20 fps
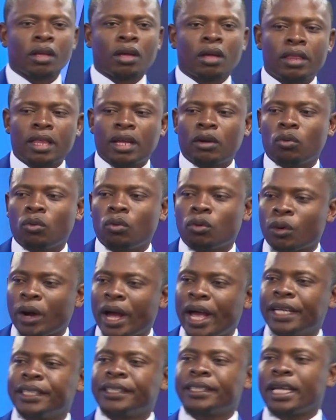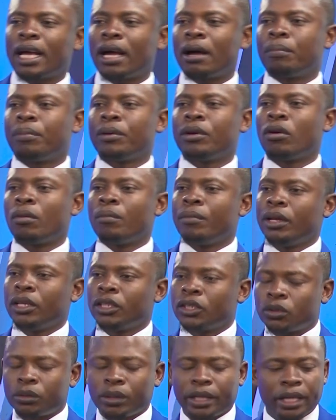that will rise up in our
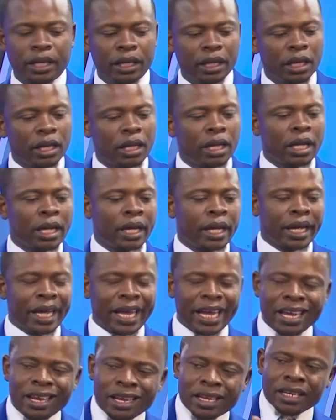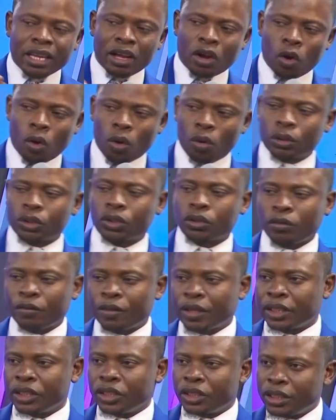ministry in the course of
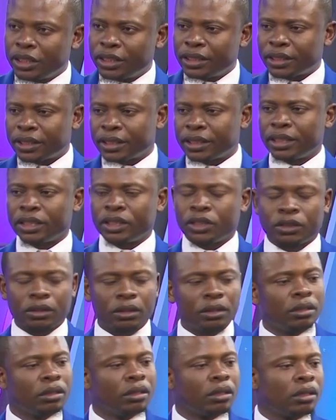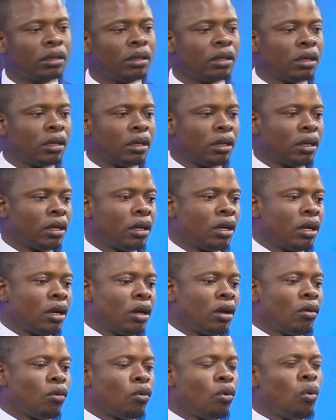the Jesus Nation,
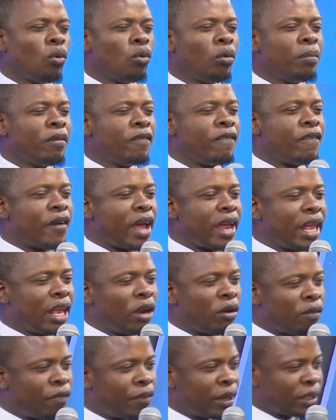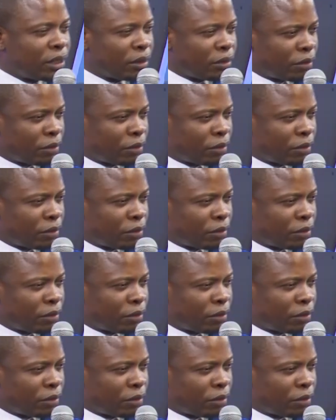who will be very innovative.